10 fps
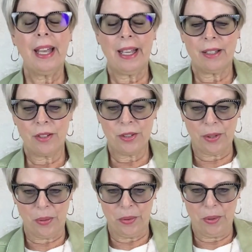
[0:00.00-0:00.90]
And
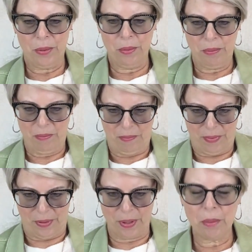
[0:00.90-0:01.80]
so you
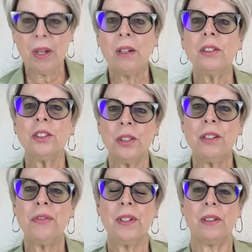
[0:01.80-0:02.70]
very well
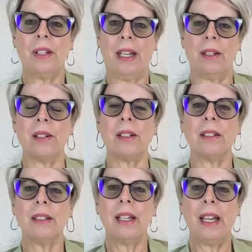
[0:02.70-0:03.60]
should feel
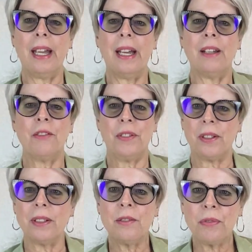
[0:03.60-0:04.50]
anger and
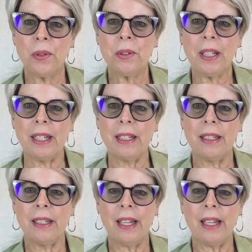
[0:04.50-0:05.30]
feel it fully.